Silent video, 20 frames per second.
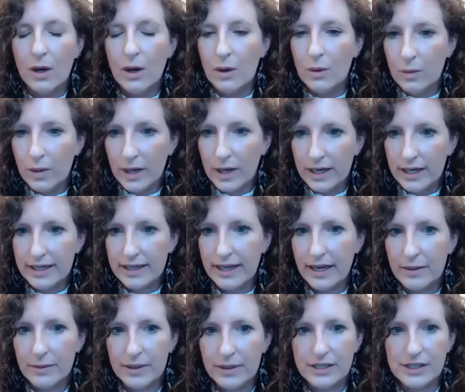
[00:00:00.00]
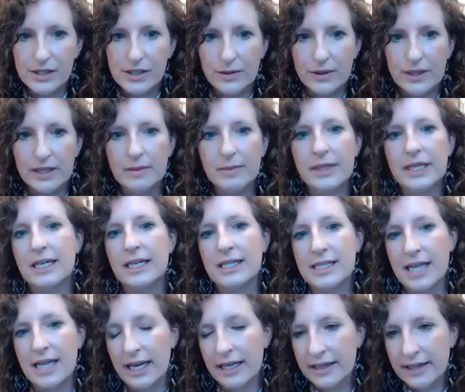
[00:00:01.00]
work that we're doing because
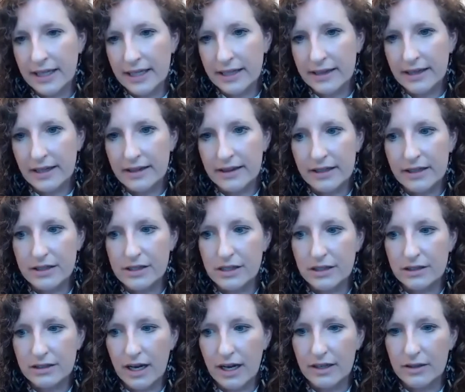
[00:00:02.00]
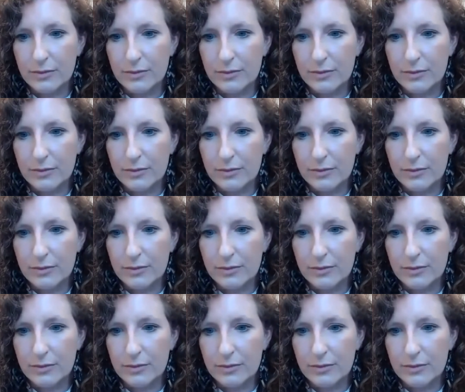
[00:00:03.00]
I think that there's a lot